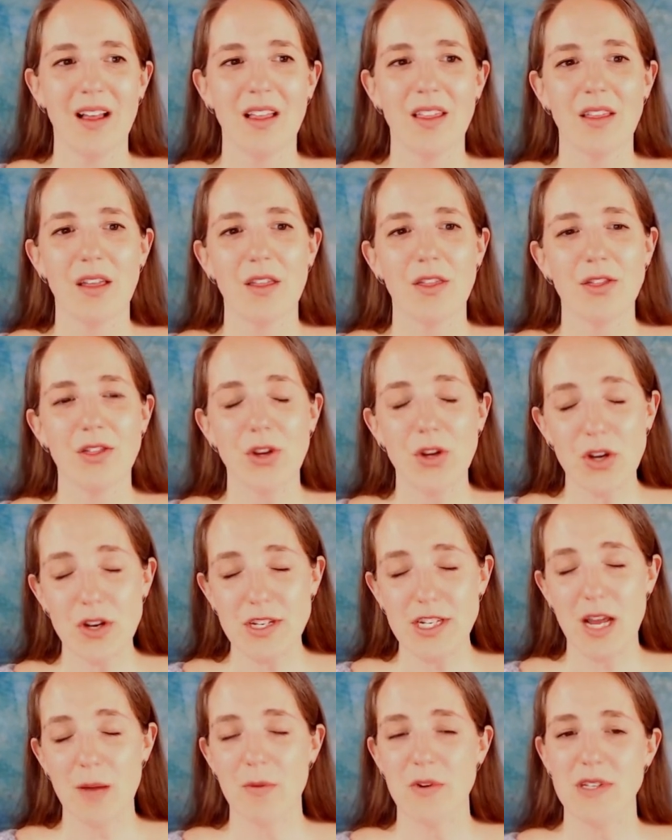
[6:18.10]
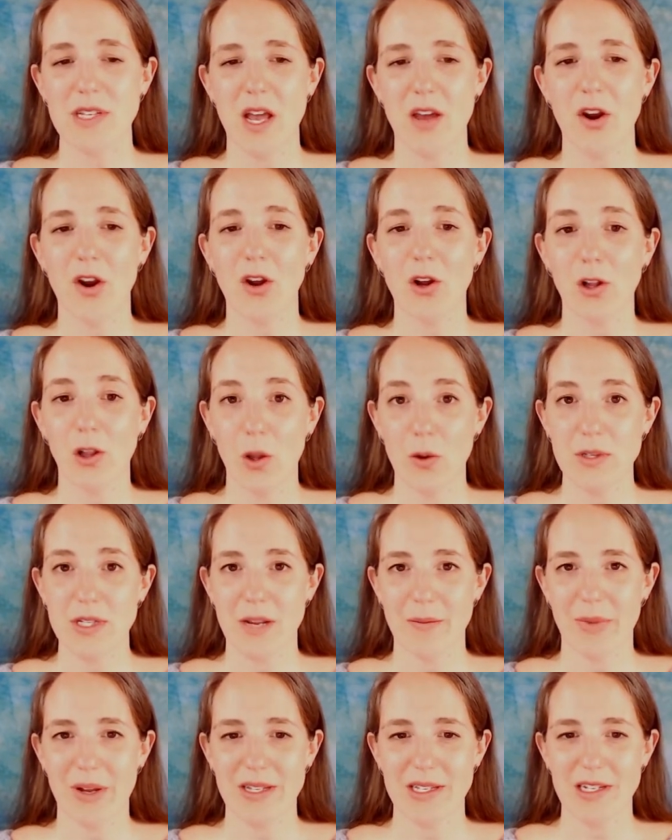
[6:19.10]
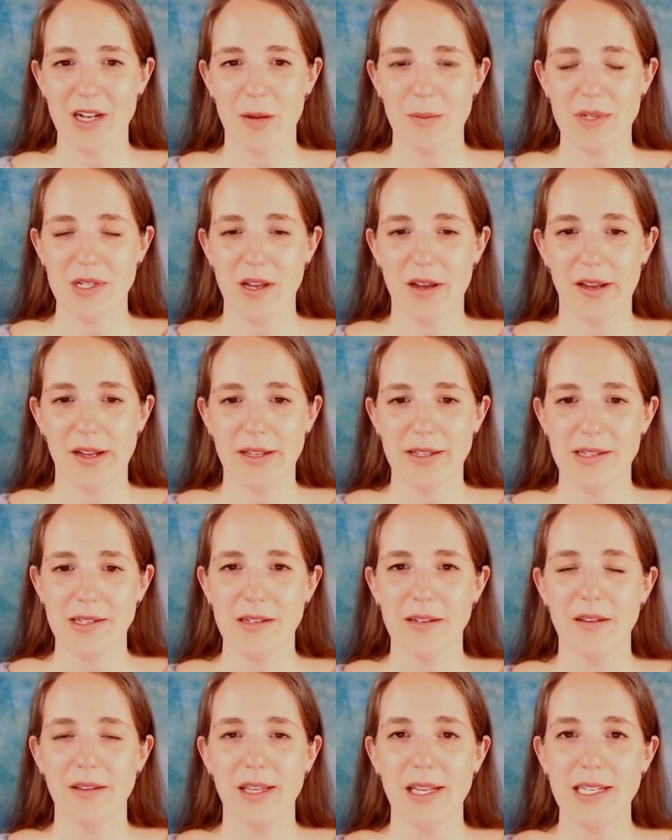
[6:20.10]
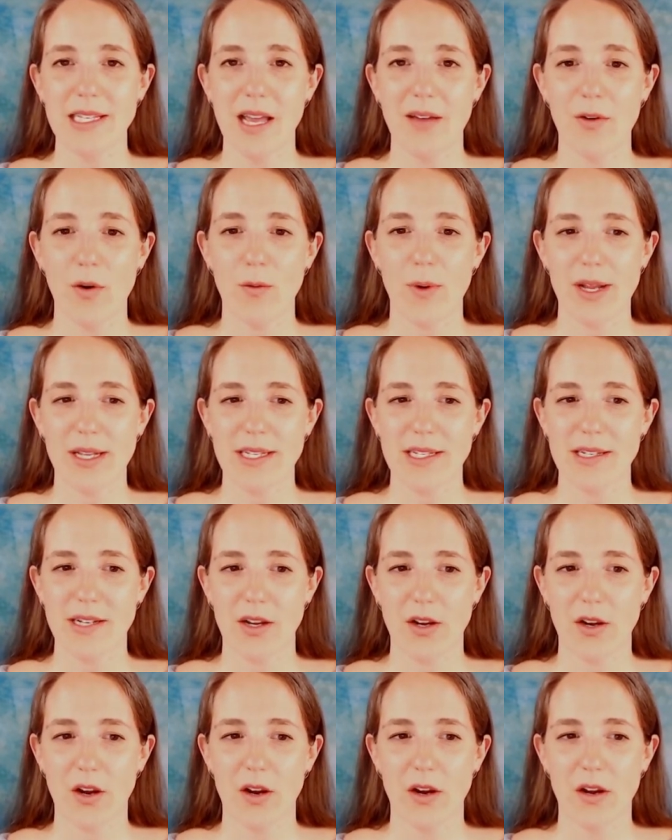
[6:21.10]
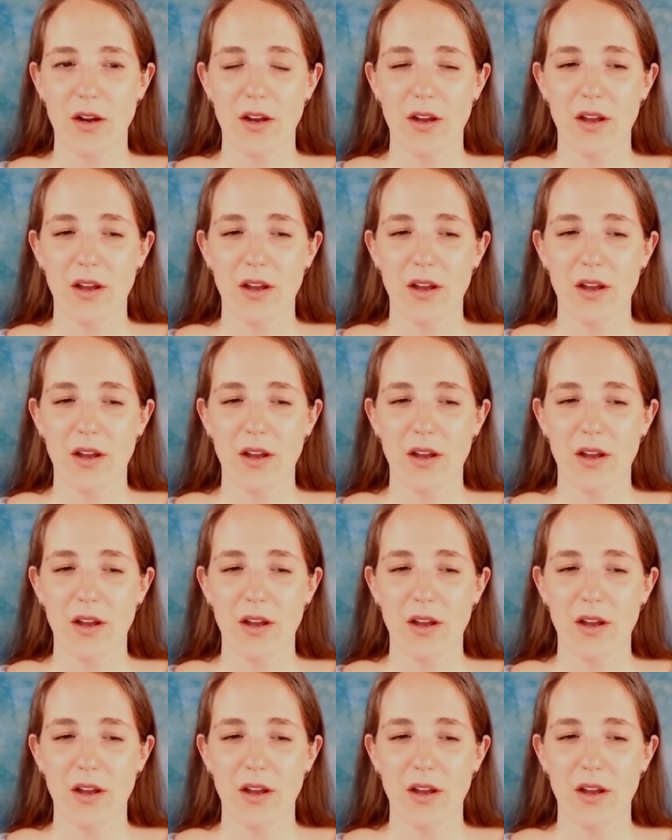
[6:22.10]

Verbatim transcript: The third type of sign are closing bus stop signs. These have a red sticker.